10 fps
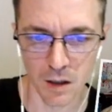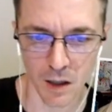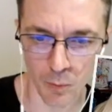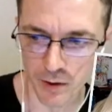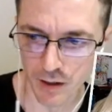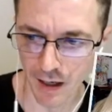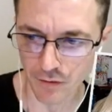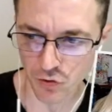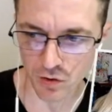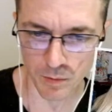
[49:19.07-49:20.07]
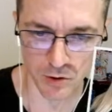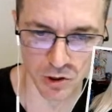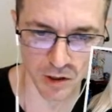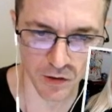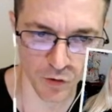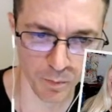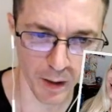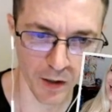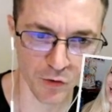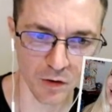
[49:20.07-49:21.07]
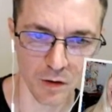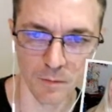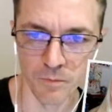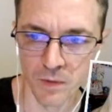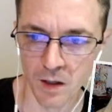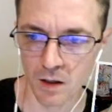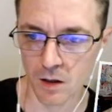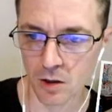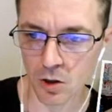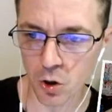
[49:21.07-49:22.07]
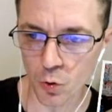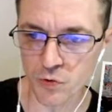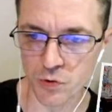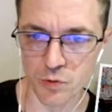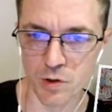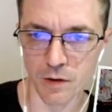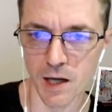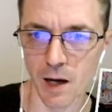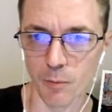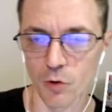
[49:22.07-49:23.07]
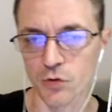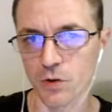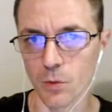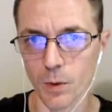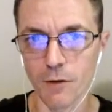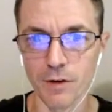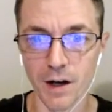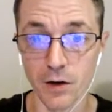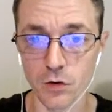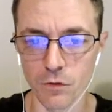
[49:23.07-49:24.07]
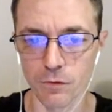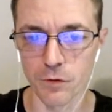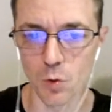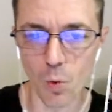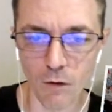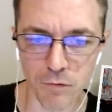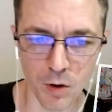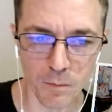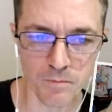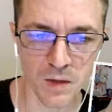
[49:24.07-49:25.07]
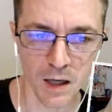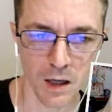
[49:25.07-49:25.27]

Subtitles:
And we can have some of the chains passing closer to the camera so that we have a nice view of them.